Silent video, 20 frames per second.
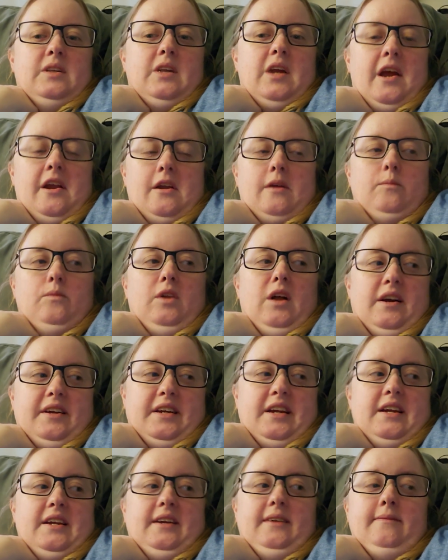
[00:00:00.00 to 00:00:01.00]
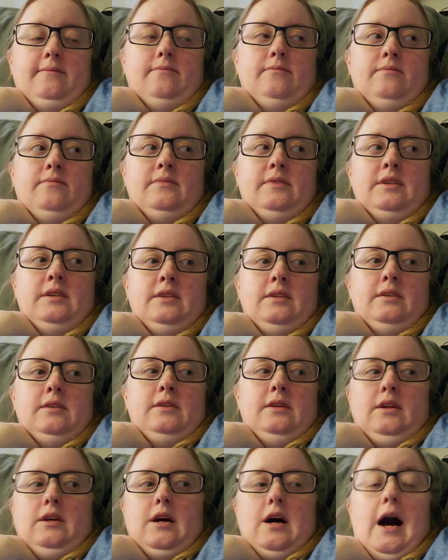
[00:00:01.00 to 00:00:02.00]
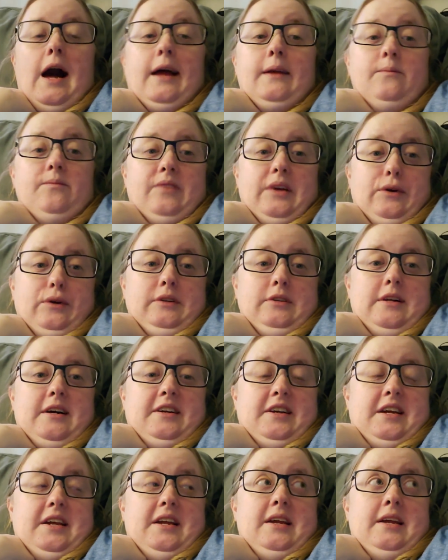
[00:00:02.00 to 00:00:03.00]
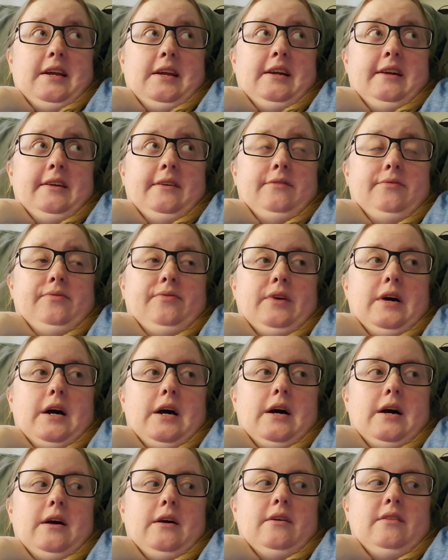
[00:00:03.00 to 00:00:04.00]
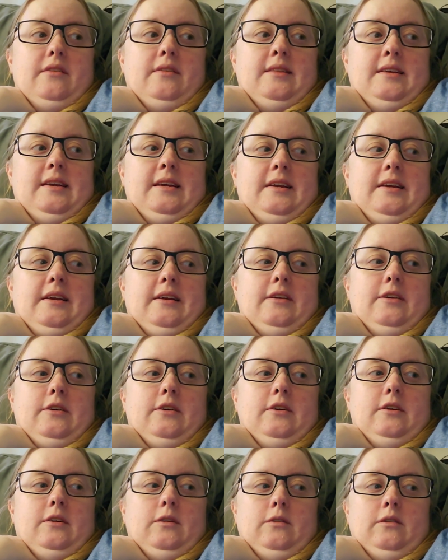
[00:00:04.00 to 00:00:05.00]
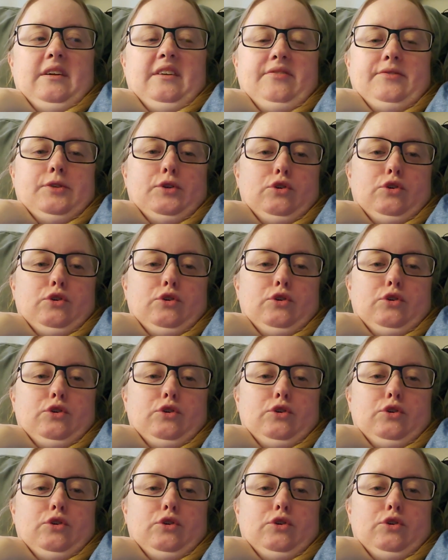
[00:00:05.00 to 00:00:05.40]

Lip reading: And I'm lucky. I'm very lucky if the Lyft